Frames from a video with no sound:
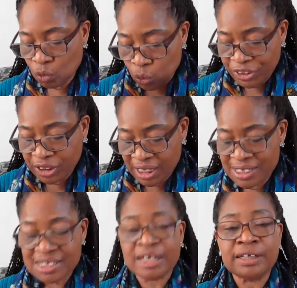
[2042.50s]
which
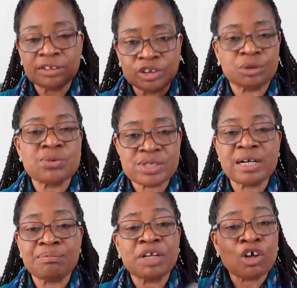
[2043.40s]
is in
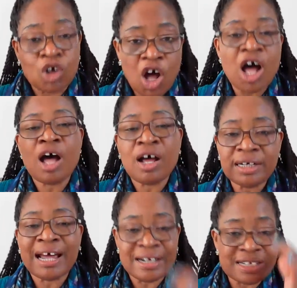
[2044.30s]
Jerusalem. The
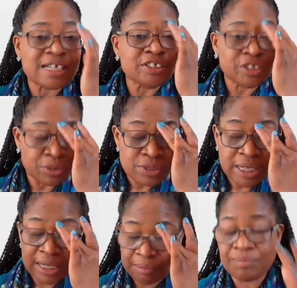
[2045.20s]
God that is in
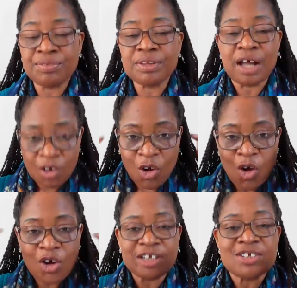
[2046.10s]
Jerusalem,
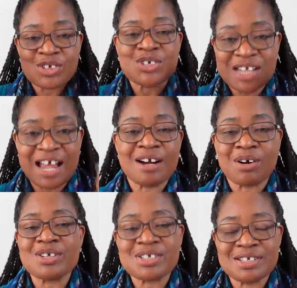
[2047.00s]
according to
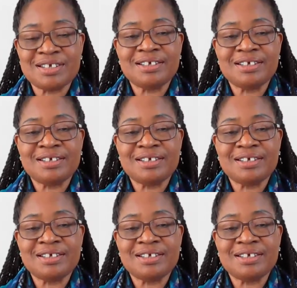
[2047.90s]
Cyrus,